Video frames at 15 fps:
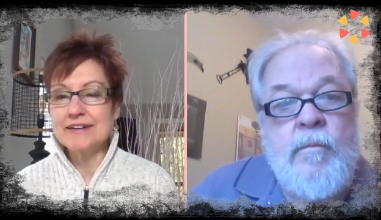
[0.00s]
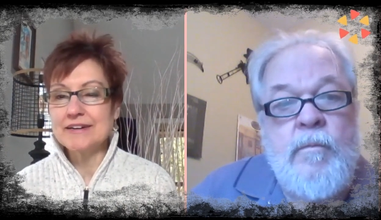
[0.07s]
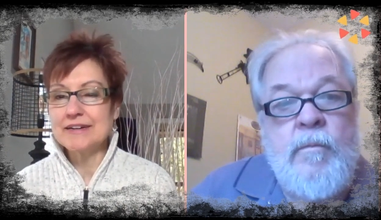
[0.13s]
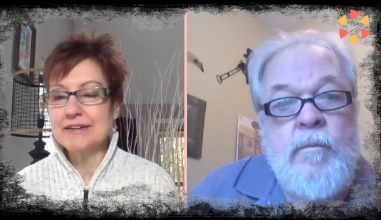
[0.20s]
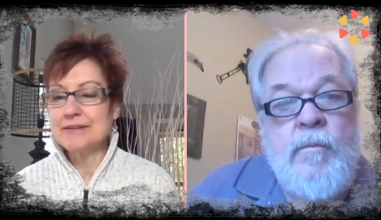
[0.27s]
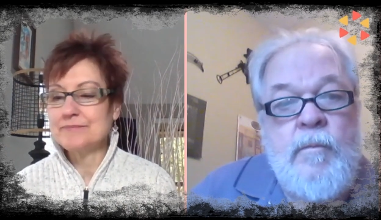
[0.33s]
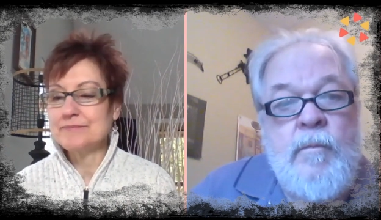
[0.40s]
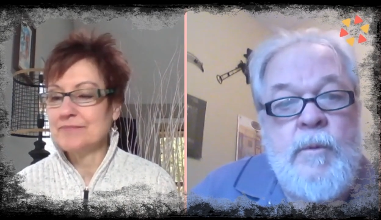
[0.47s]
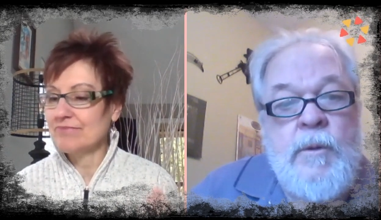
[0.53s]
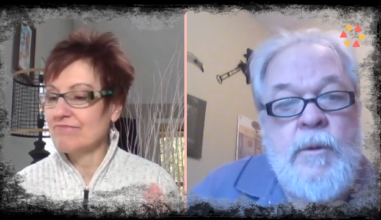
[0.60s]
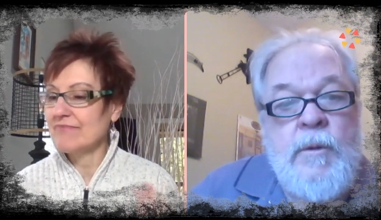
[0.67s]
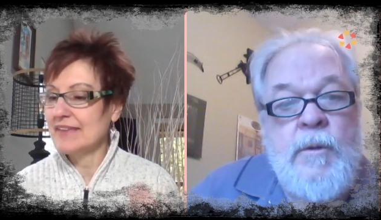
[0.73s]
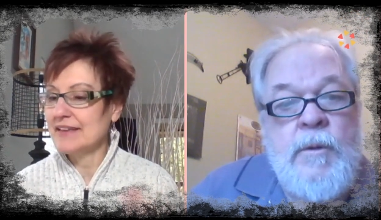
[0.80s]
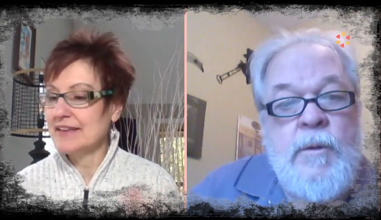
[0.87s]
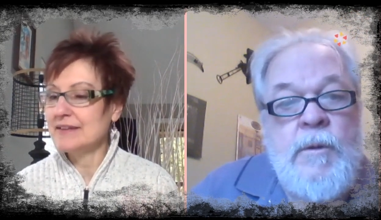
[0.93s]
Speaker 1: uh,
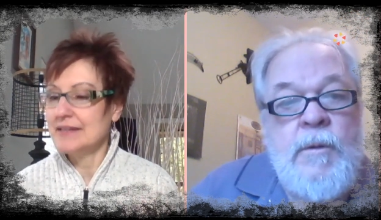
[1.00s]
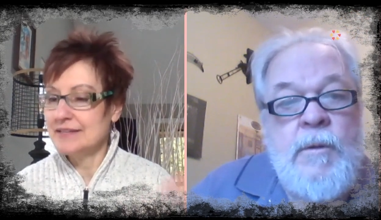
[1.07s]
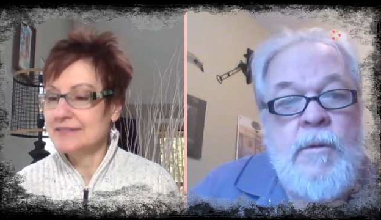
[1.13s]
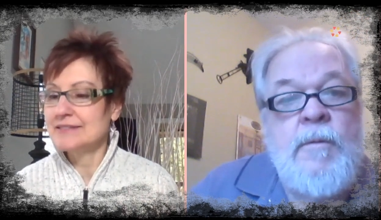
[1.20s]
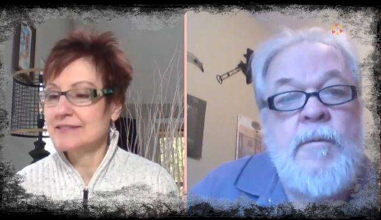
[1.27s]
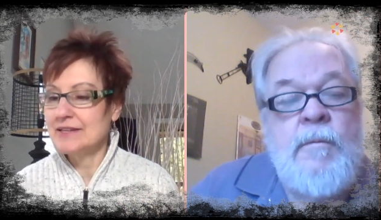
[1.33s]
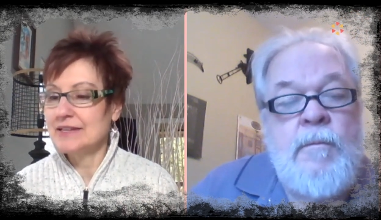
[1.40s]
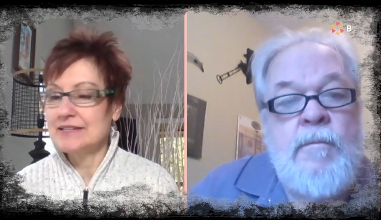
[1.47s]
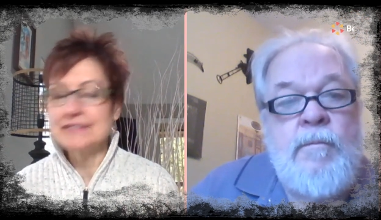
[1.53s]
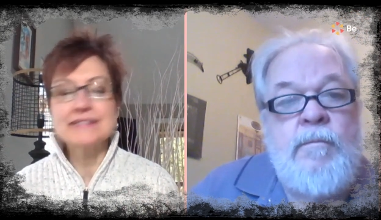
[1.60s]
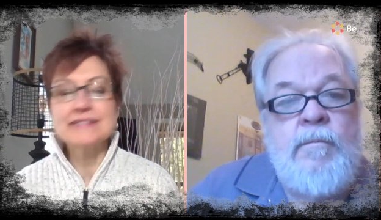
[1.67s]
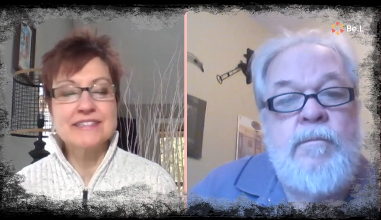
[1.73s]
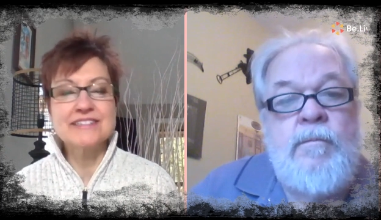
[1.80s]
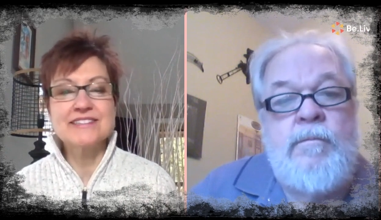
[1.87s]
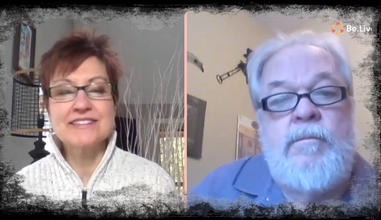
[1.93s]
is
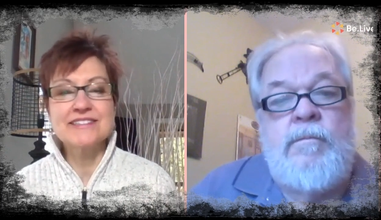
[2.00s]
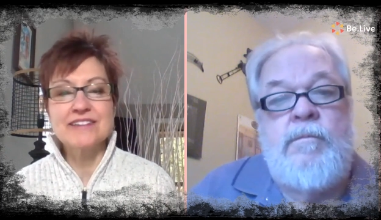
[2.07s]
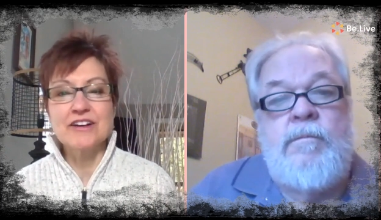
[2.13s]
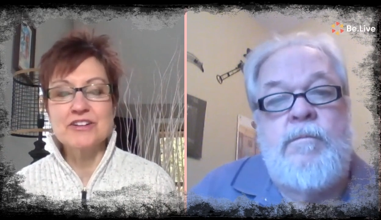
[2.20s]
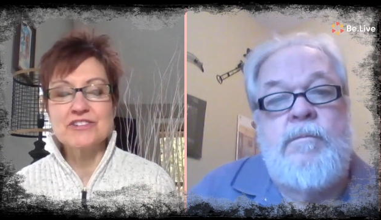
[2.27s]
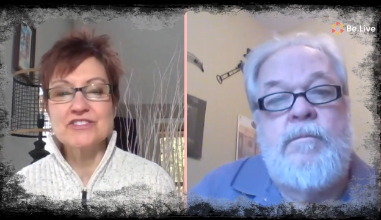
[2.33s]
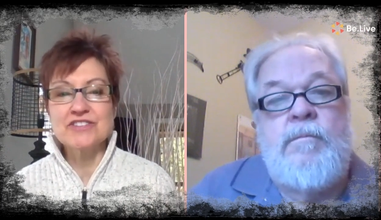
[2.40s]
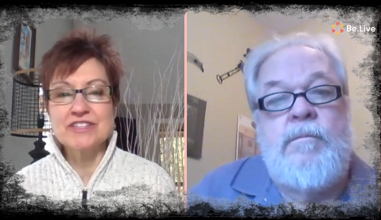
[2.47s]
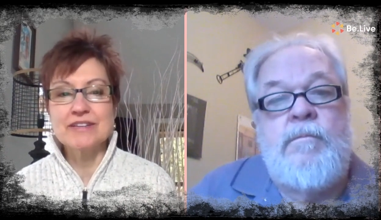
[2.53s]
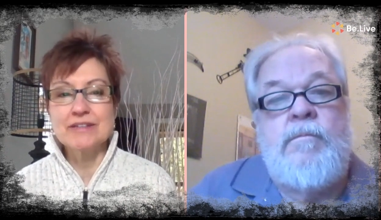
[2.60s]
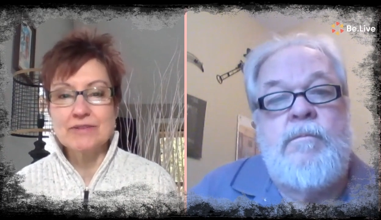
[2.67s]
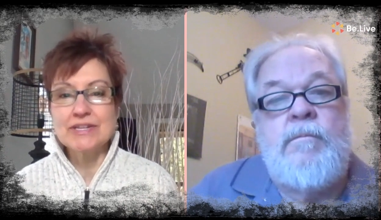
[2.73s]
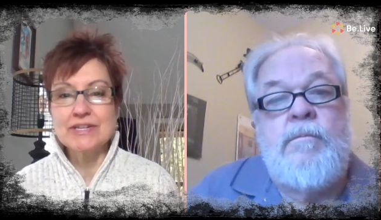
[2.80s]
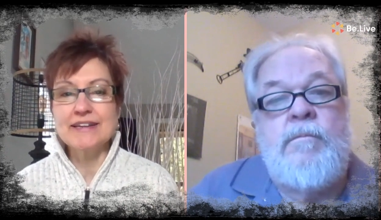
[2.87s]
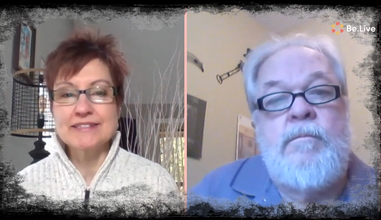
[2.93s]
is this uh,
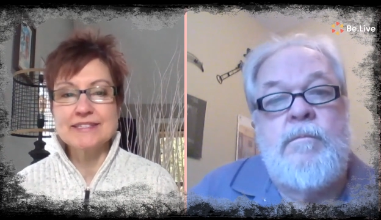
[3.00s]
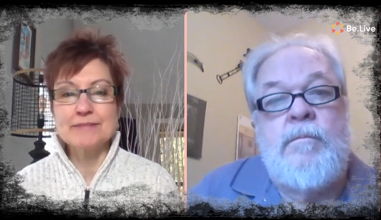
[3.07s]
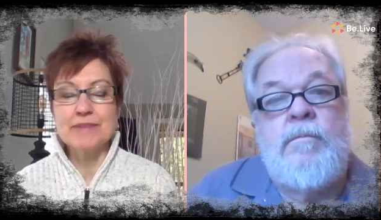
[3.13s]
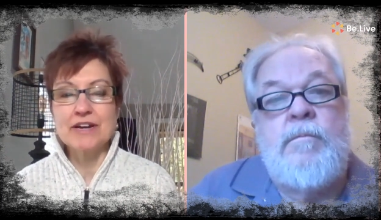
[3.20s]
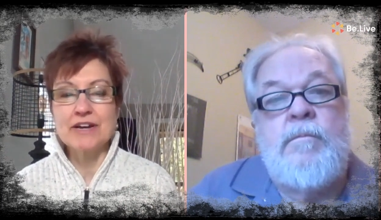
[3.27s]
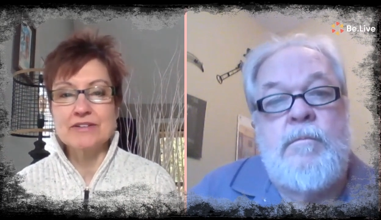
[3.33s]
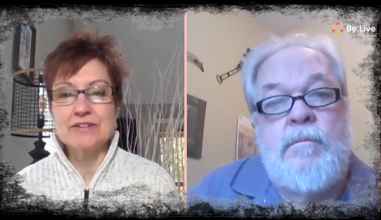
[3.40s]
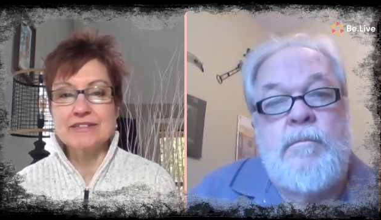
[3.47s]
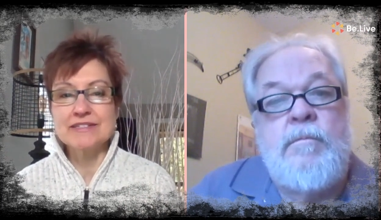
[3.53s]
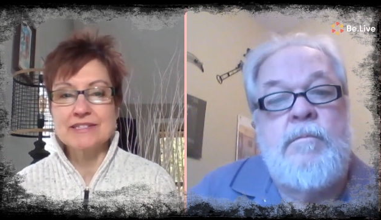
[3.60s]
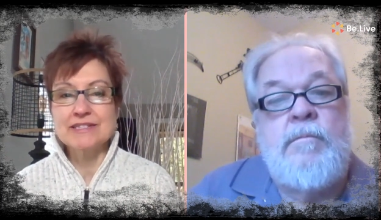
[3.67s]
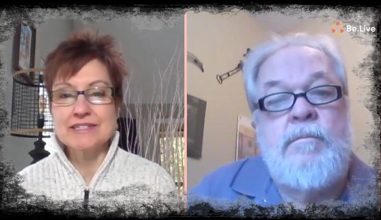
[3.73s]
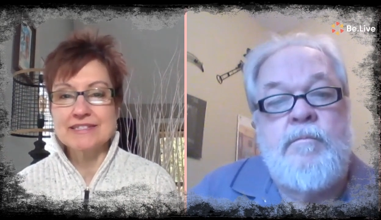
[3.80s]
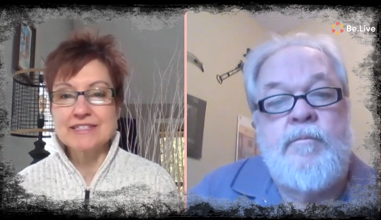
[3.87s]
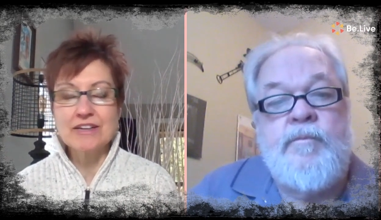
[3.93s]
case about?
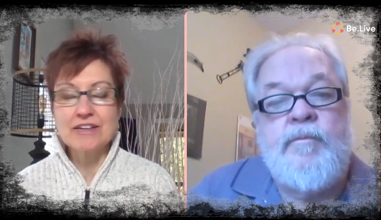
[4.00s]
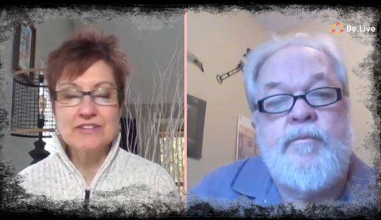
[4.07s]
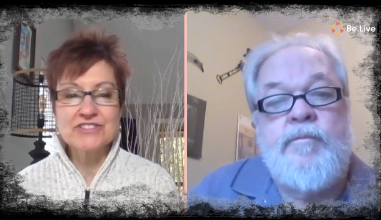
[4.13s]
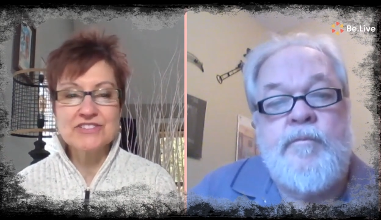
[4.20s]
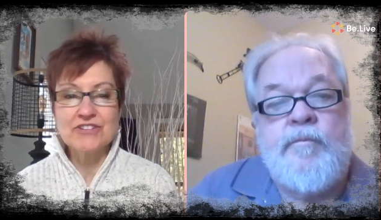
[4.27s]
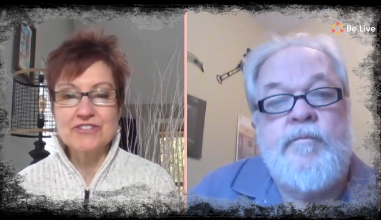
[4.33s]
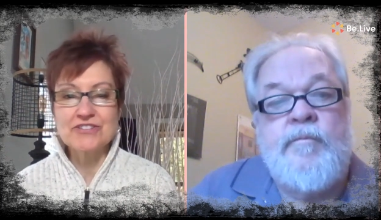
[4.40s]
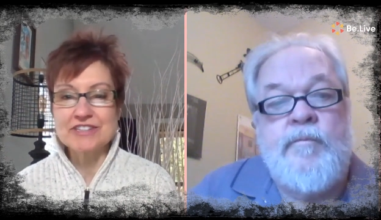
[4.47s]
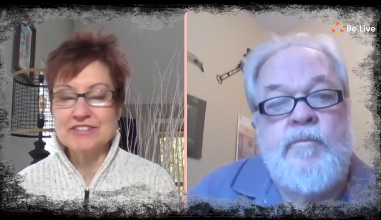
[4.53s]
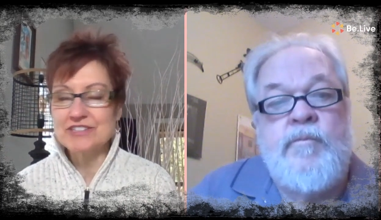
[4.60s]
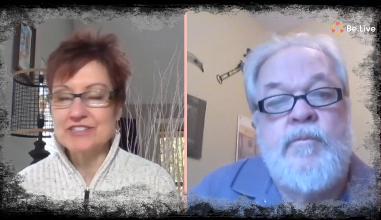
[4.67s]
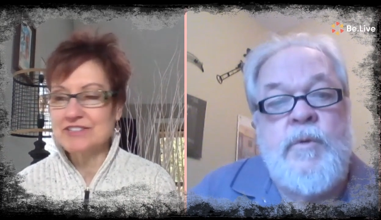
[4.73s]
This this all started